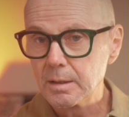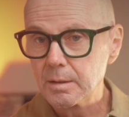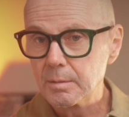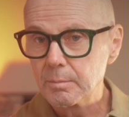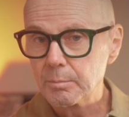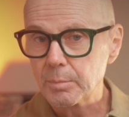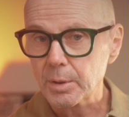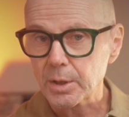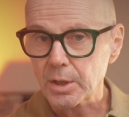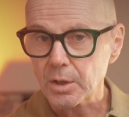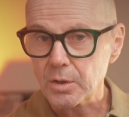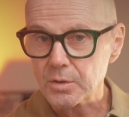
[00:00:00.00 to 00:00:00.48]

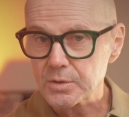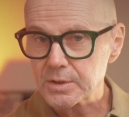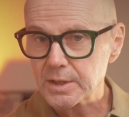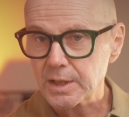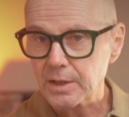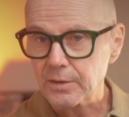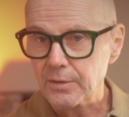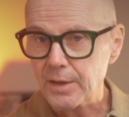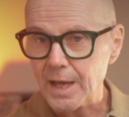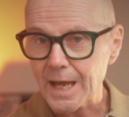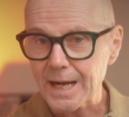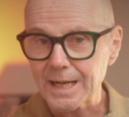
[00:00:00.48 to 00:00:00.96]
but also
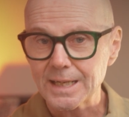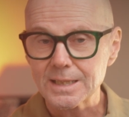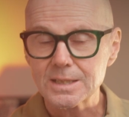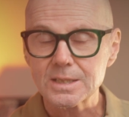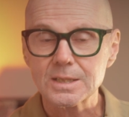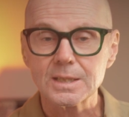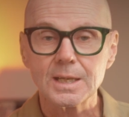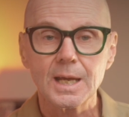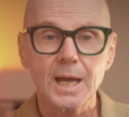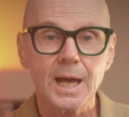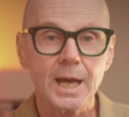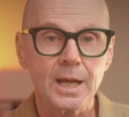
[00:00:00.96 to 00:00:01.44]
that
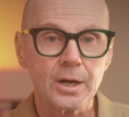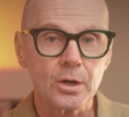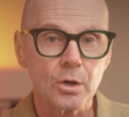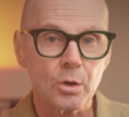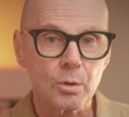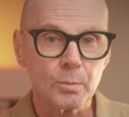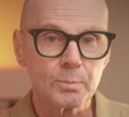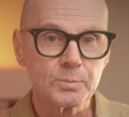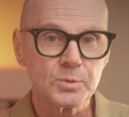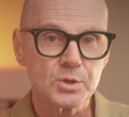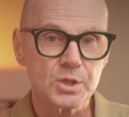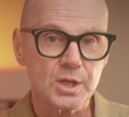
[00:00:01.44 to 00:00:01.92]
it's an
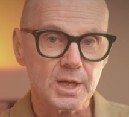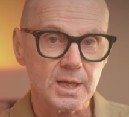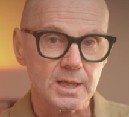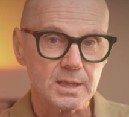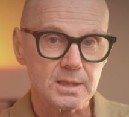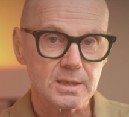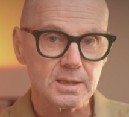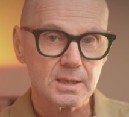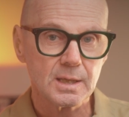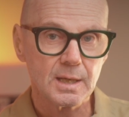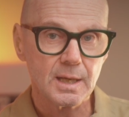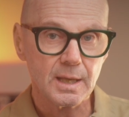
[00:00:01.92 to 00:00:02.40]

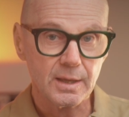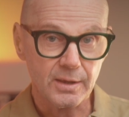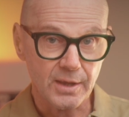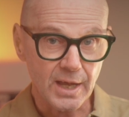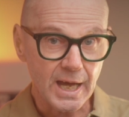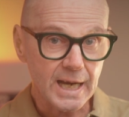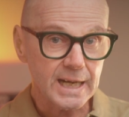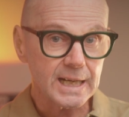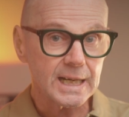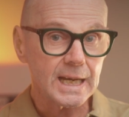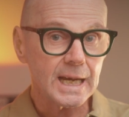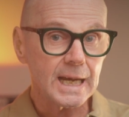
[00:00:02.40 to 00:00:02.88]
object.
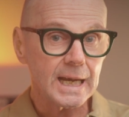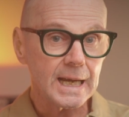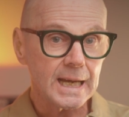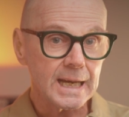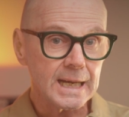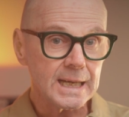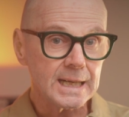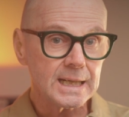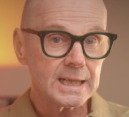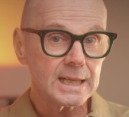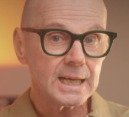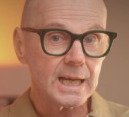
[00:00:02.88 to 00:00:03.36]
That
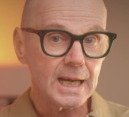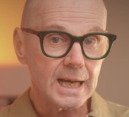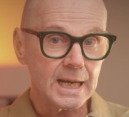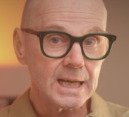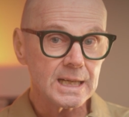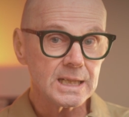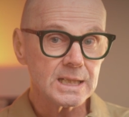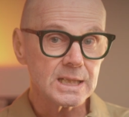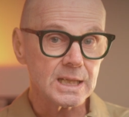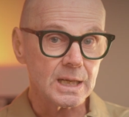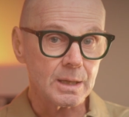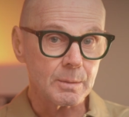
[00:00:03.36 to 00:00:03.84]
N
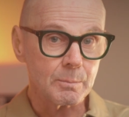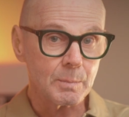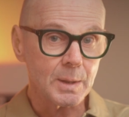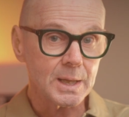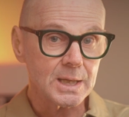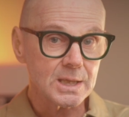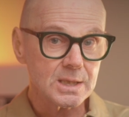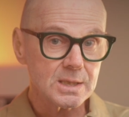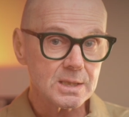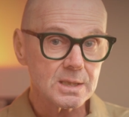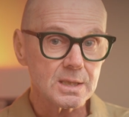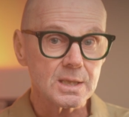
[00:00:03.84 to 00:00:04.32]
ending
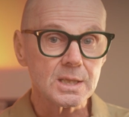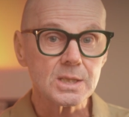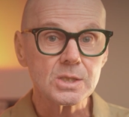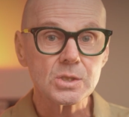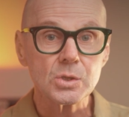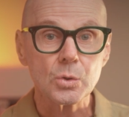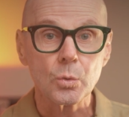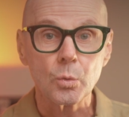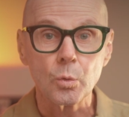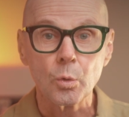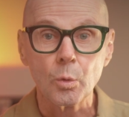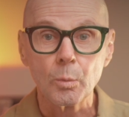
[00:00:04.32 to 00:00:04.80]
makes this
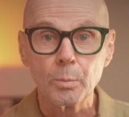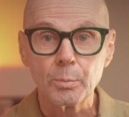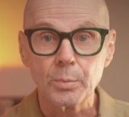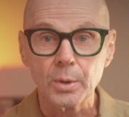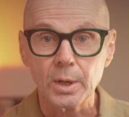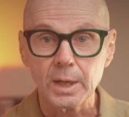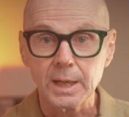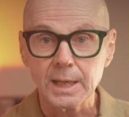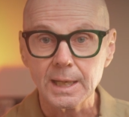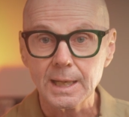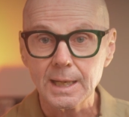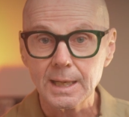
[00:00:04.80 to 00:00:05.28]
all
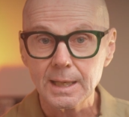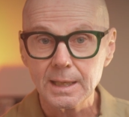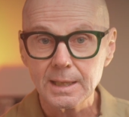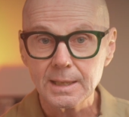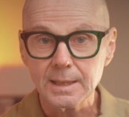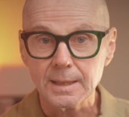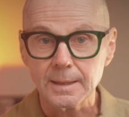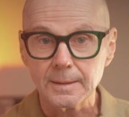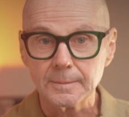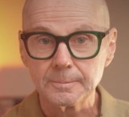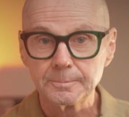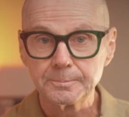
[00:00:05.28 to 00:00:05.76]
pretty
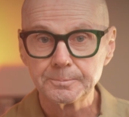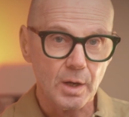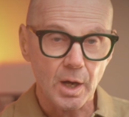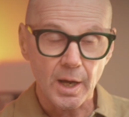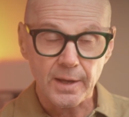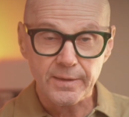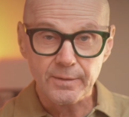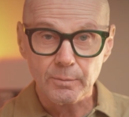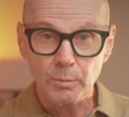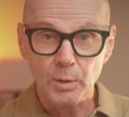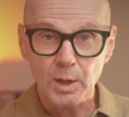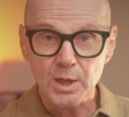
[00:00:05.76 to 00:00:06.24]
clear.
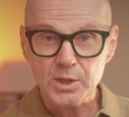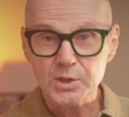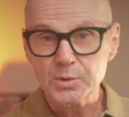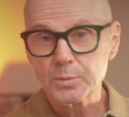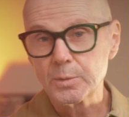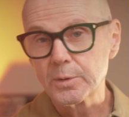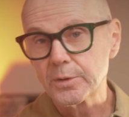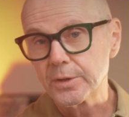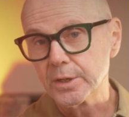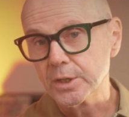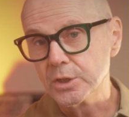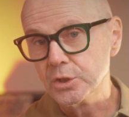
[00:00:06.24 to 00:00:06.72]
Otherwise,
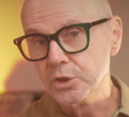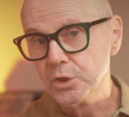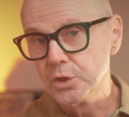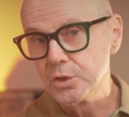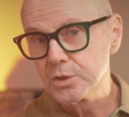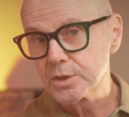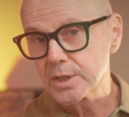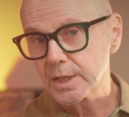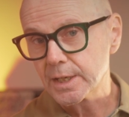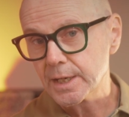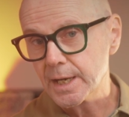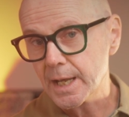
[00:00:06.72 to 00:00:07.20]
with the
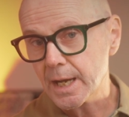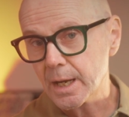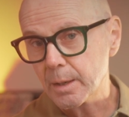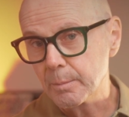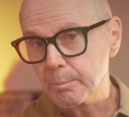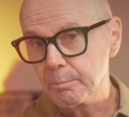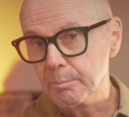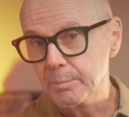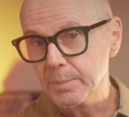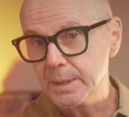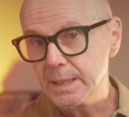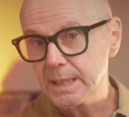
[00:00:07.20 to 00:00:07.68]
neuter
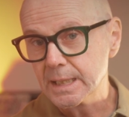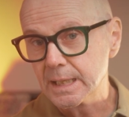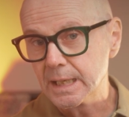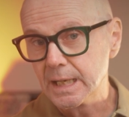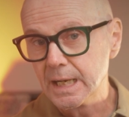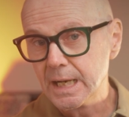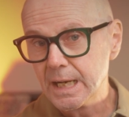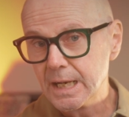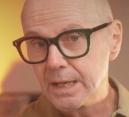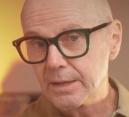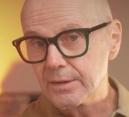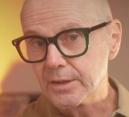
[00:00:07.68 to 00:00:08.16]
noun Bier,
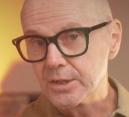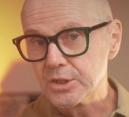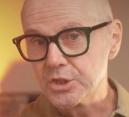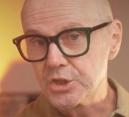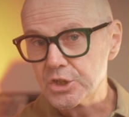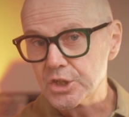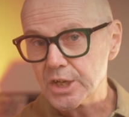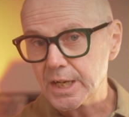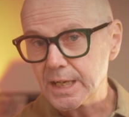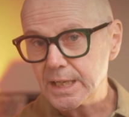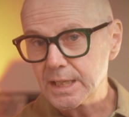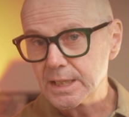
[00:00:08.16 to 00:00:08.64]
the
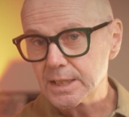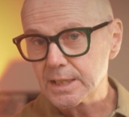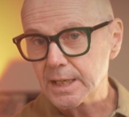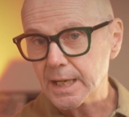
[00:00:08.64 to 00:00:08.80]
gender